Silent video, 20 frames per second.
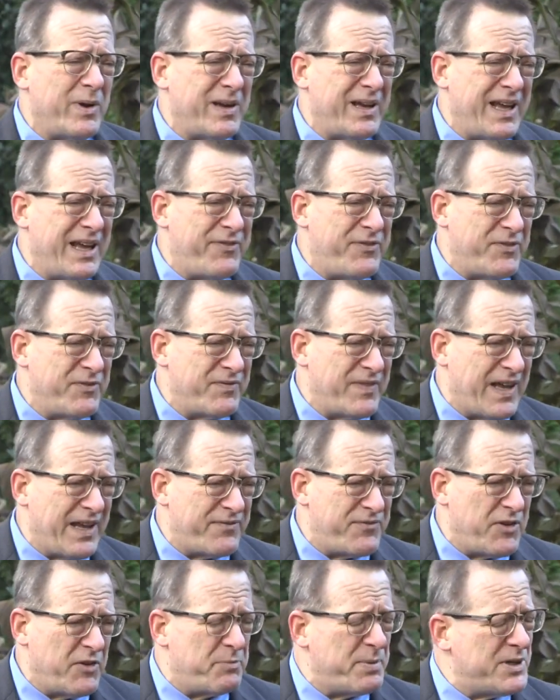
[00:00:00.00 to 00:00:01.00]

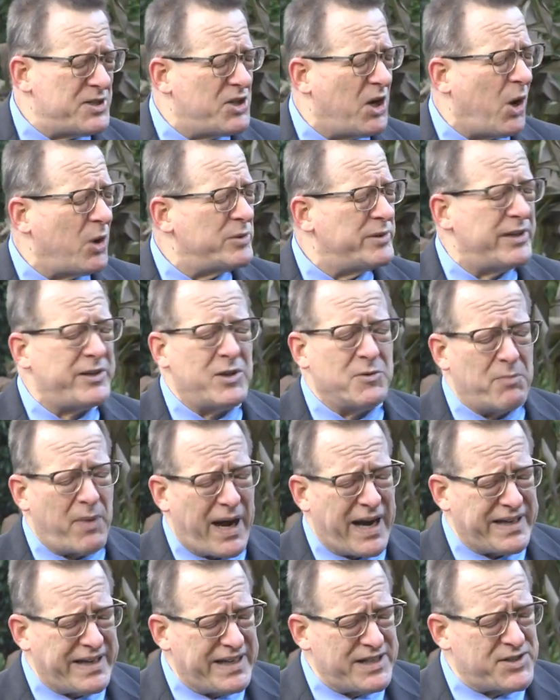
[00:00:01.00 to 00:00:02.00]
if you've been told that you
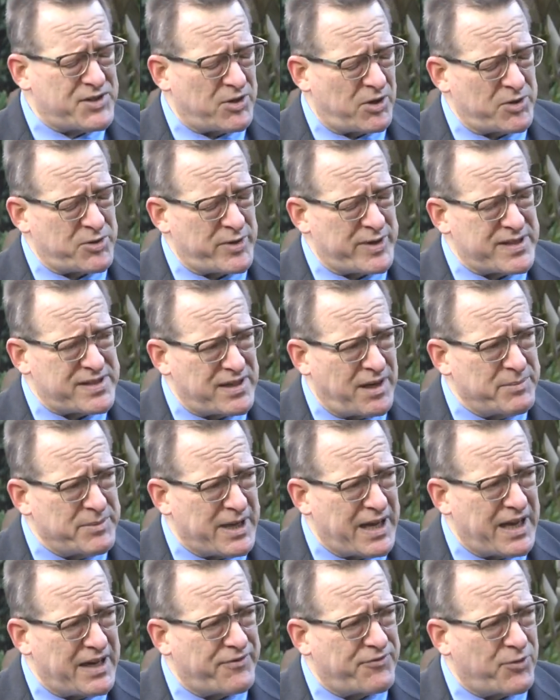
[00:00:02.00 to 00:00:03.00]
might need surgery
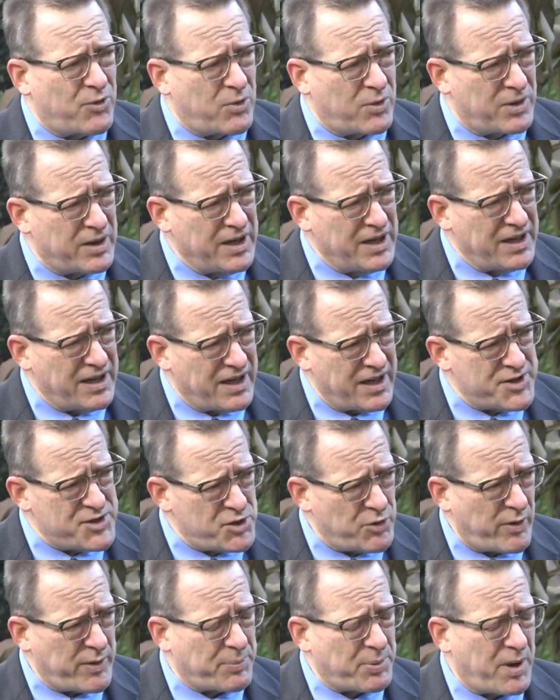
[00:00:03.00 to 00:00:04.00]
someday for a
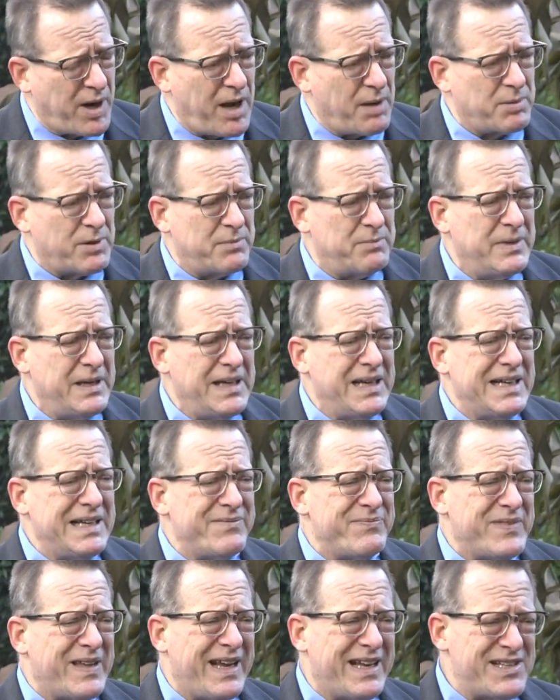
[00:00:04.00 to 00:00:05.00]
joint problem,
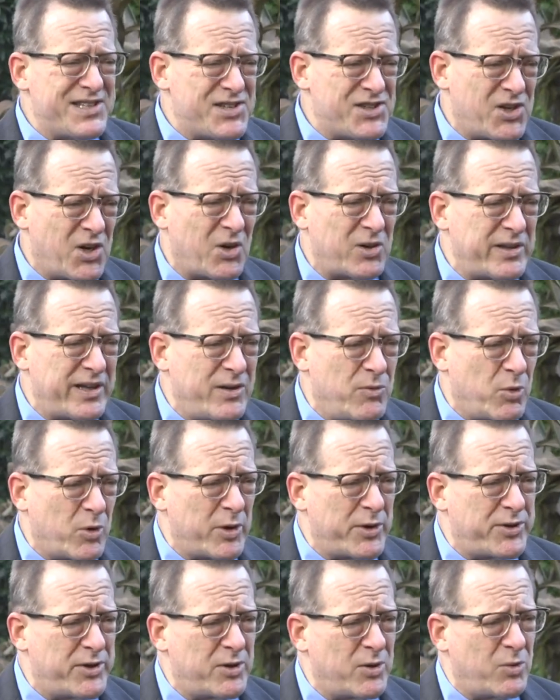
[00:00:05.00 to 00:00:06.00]
it's certainly
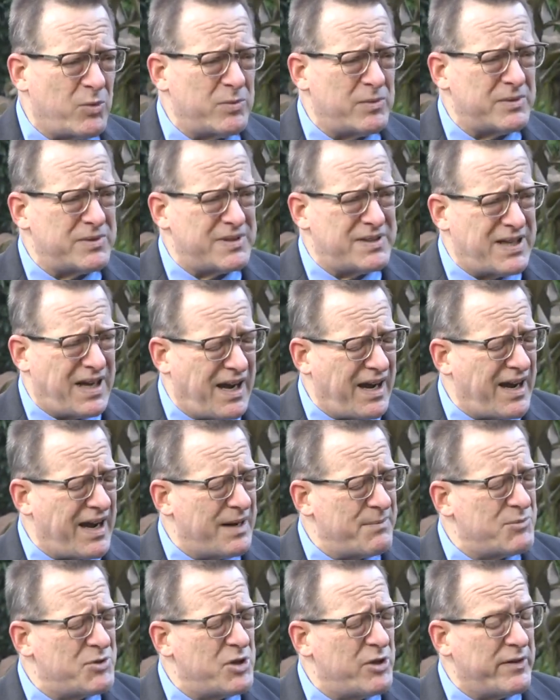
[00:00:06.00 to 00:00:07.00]
worth your
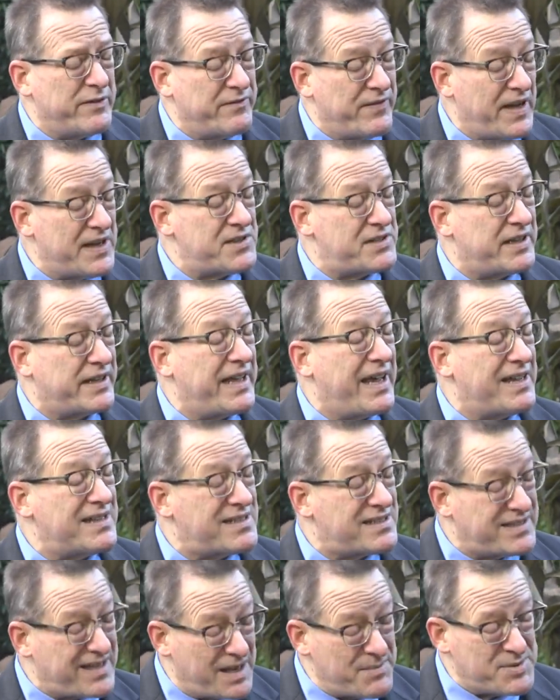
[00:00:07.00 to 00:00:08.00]
time to investigate
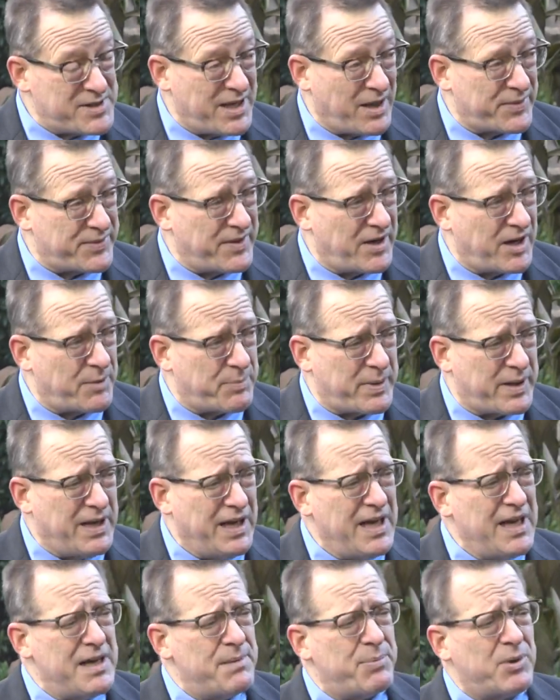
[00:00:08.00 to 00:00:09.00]
stem cell therapy,
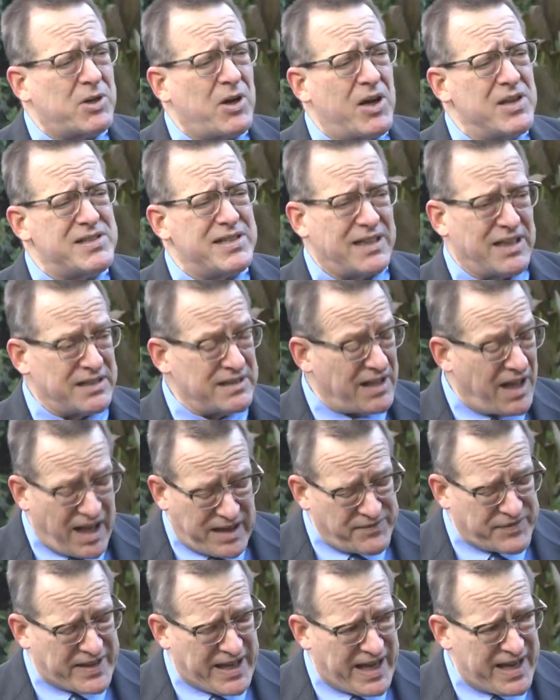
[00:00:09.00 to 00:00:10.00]
because in a lot
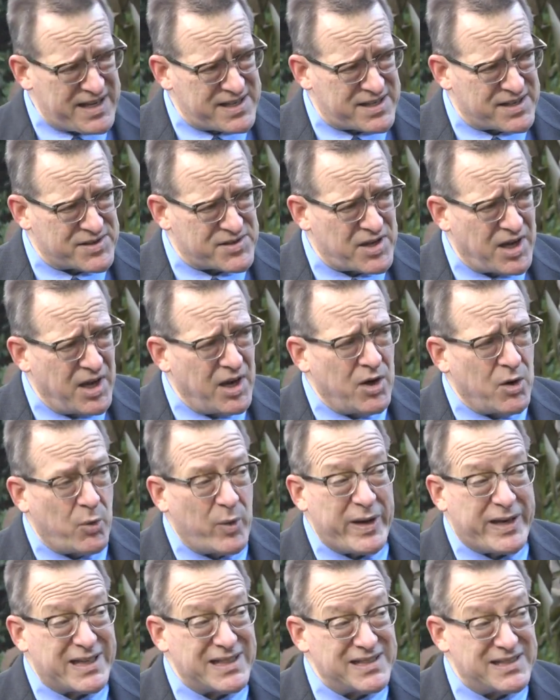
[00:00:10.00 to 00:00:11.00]
of cases
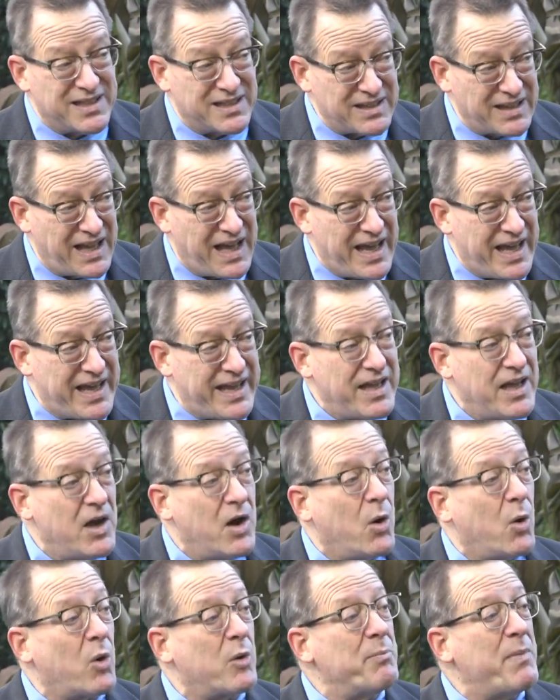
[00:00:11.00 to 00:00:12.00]
we can delay
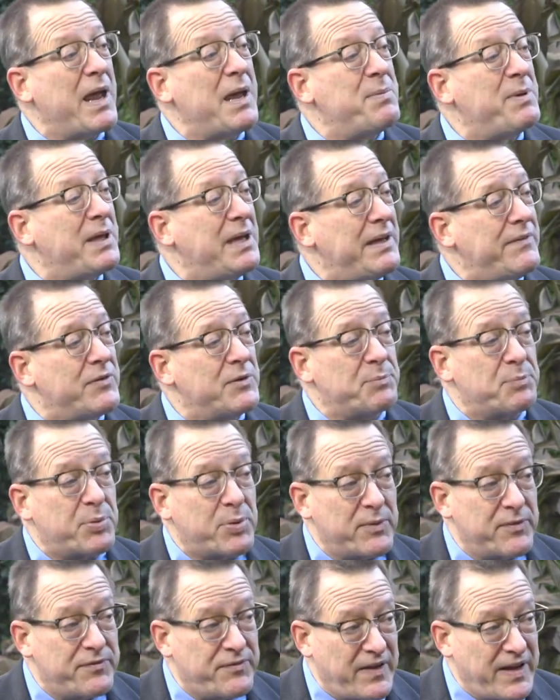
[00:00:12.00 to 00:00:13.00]
or maybe even
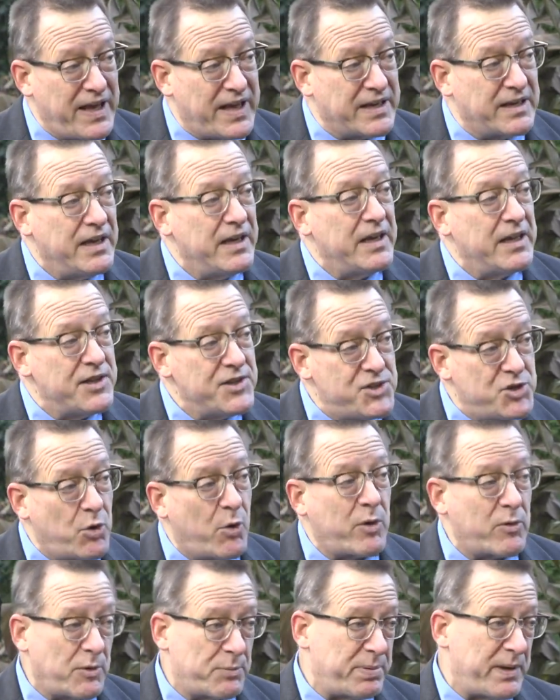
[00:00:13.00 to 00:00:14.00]
prevent
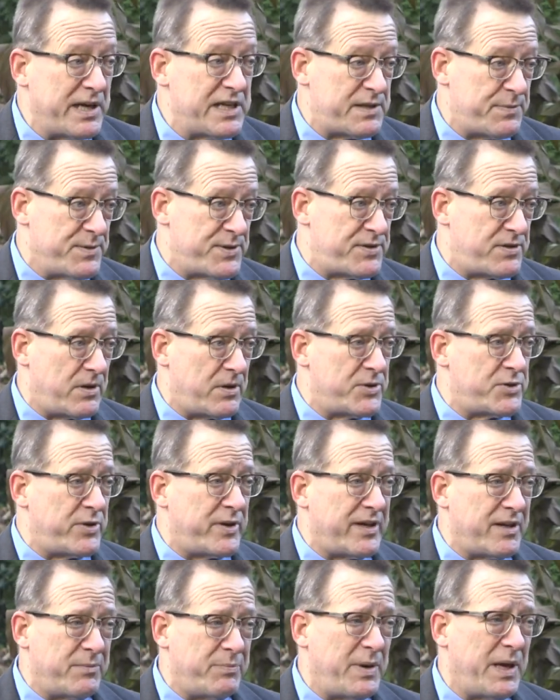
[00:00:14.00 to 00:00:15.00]
joint replacement
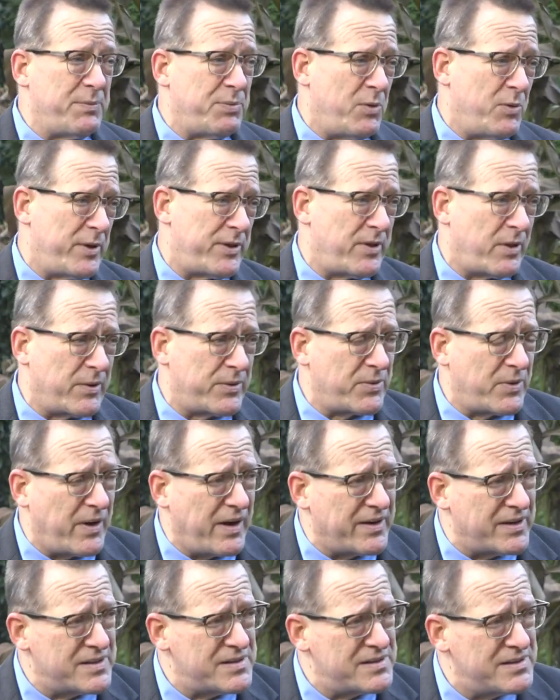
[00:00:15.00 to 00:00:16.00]
surgery in people with
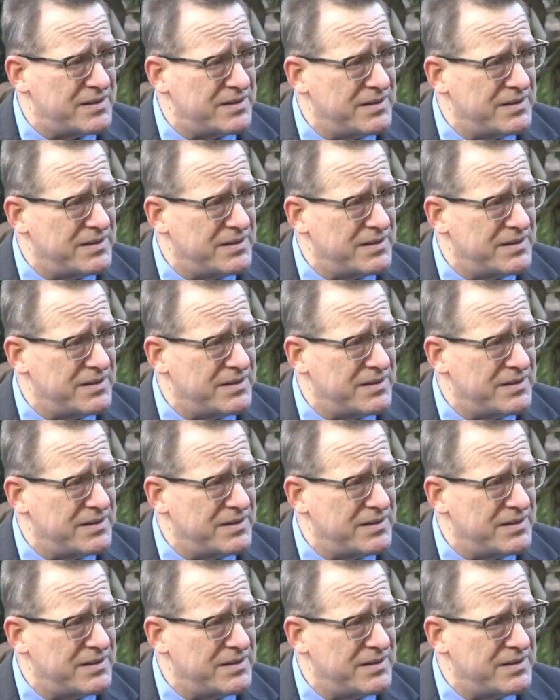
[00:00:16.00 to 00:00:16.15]
arthritis.